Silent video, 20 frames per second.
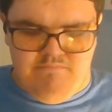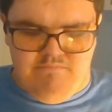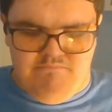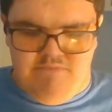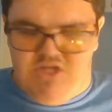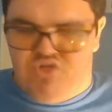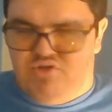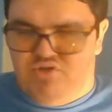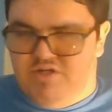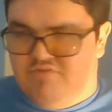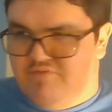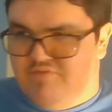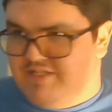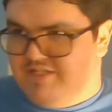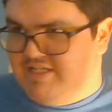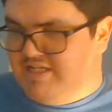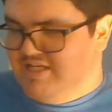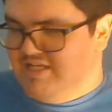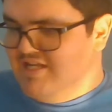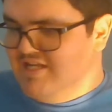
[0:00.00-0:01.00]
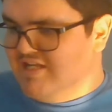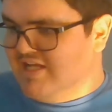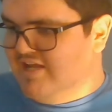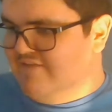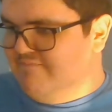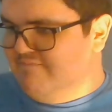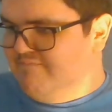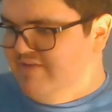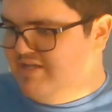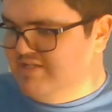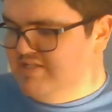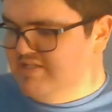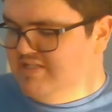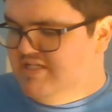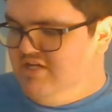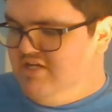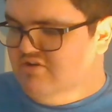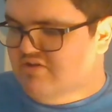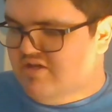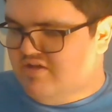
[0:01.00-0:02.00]
Mendrion was kidnapped by
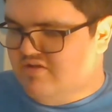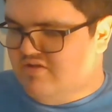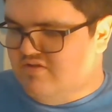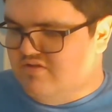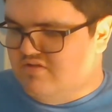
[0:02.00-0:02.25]
Zira.